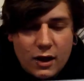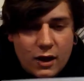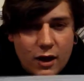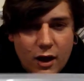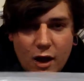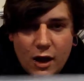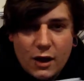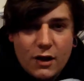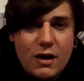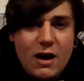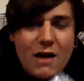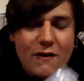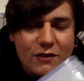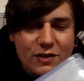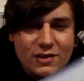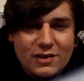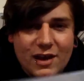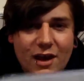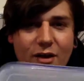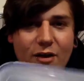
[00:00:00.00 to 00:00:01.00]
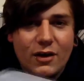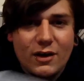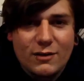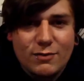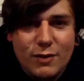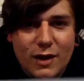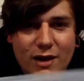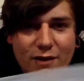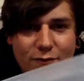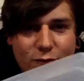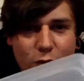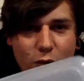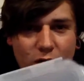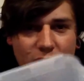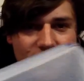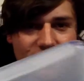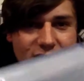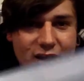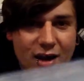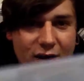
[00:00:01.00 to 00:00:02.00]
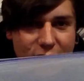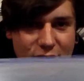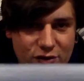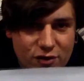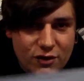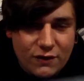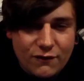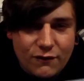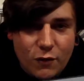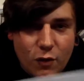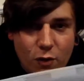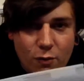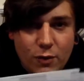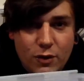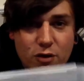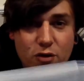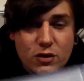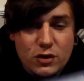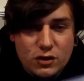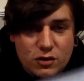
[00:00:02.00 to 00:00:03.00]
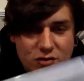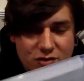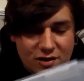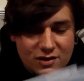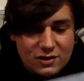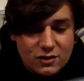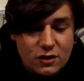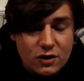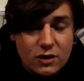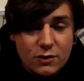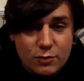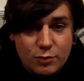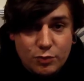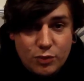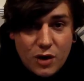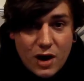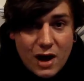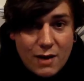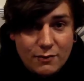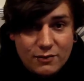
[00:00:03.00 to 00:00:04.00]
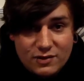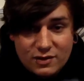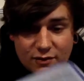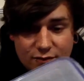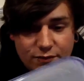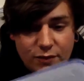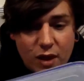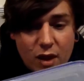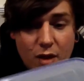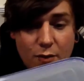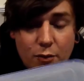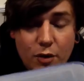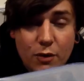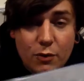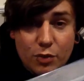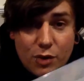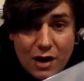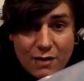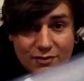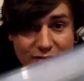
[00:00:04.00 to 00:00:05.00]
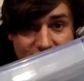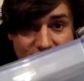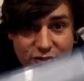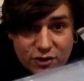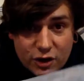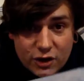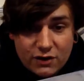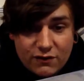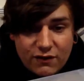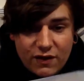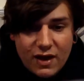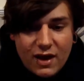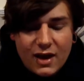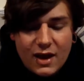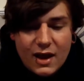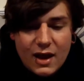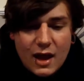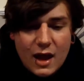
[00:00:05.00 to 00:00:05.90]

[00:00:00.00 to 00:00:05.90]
I don't have to sit here and explain what containers are good for, but you can use this in your preps and put preps inside of it.